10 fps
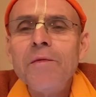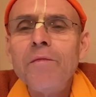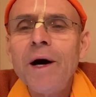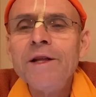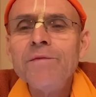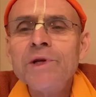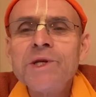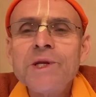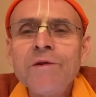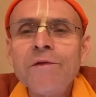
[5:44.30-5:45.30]
By the
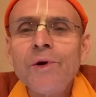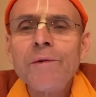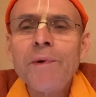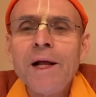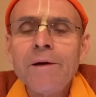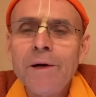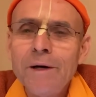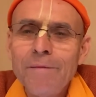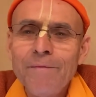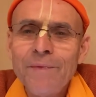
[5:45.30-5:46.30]
mercy of Lord
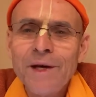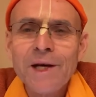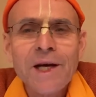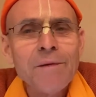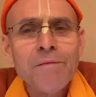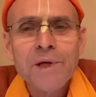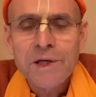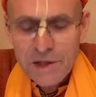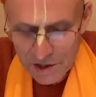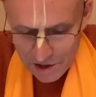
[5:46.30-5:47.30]
Balaram, there can be